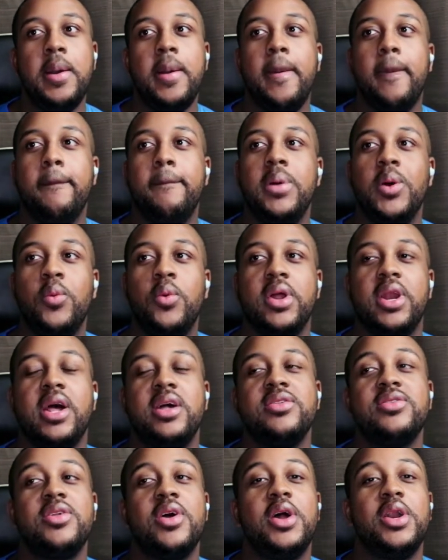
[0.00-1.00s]
But when I
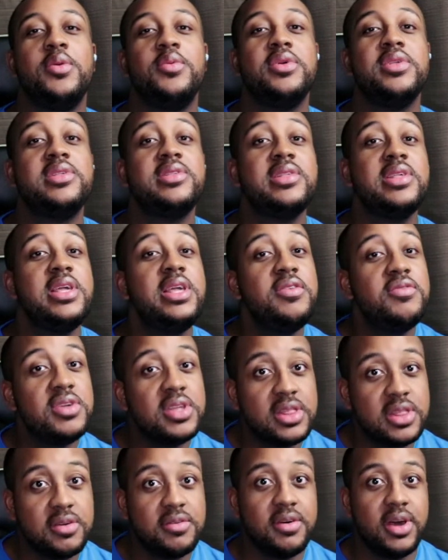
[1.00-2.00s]
started receiving the
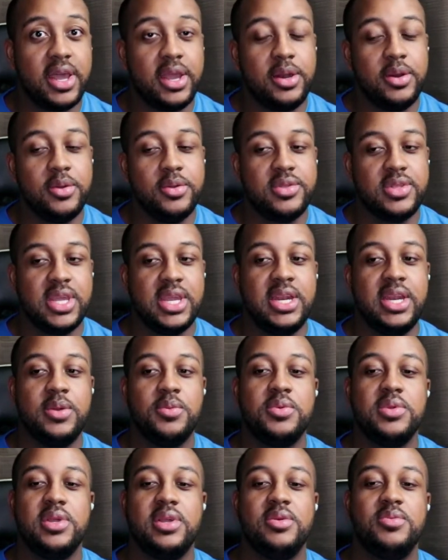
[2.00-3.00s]
vinyls, and it
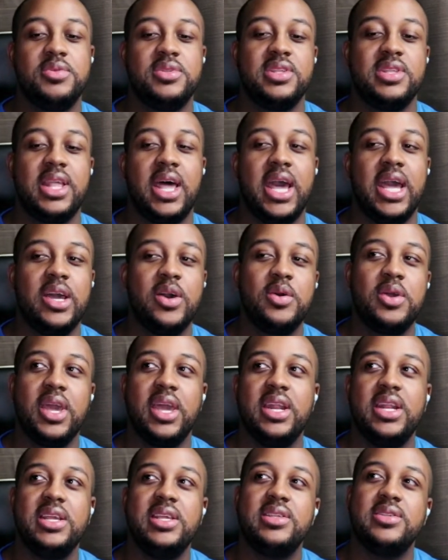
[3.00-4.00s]
was like, okay,
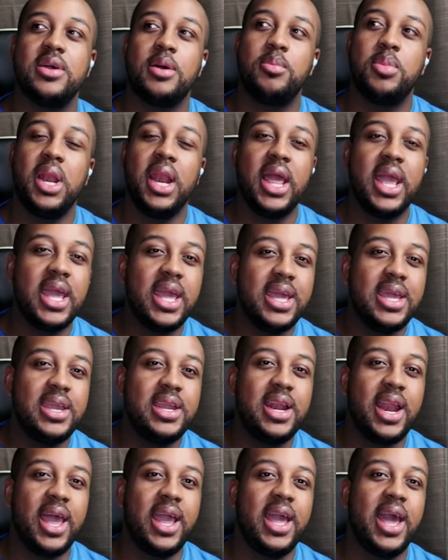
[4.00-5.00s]
these are plain,
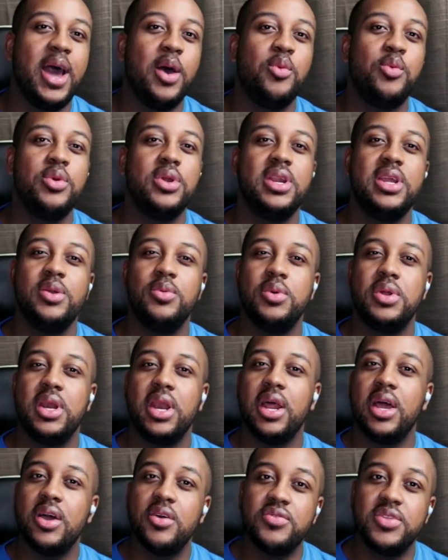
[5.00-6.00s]
like I really would
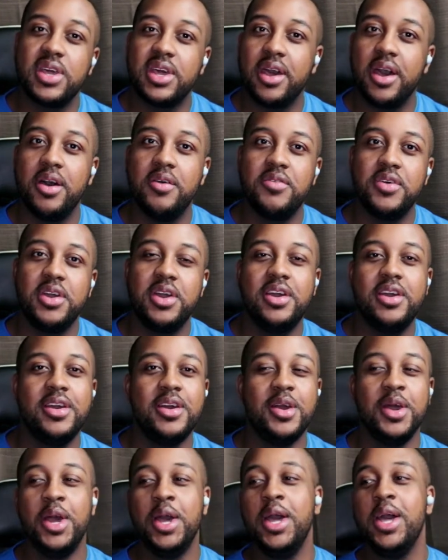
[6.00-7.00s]
love the cover.
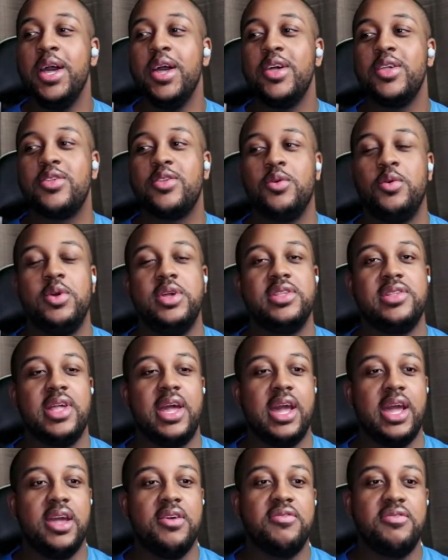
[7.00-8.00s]
So it's like,
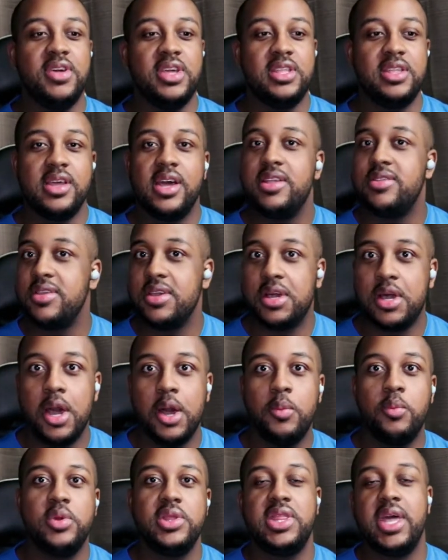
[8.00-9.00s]
if it doesn't come
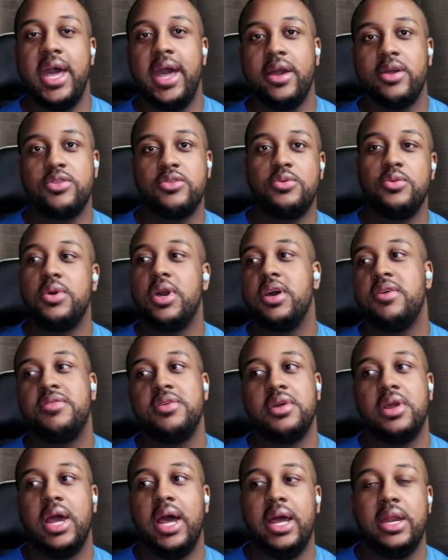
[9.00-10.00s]
with the actual cover,
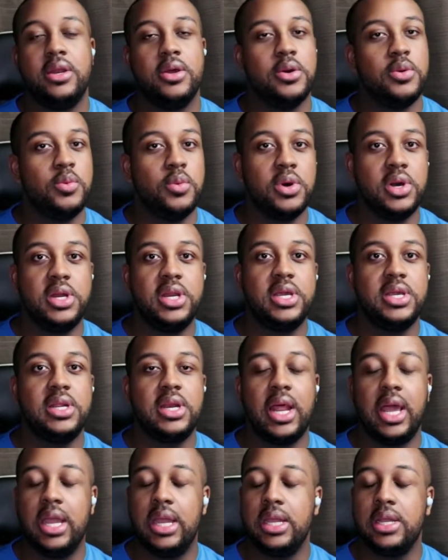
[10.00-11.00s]
I don't want it.
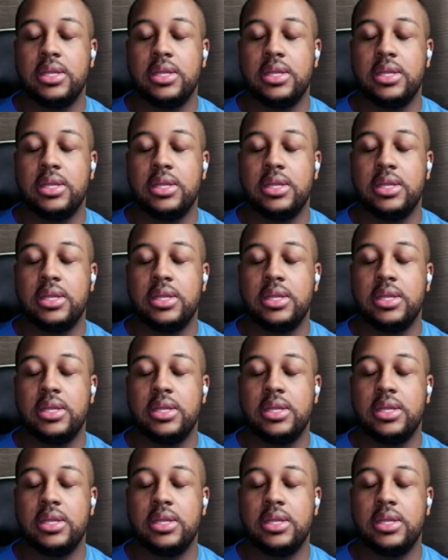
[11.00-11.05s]
Like,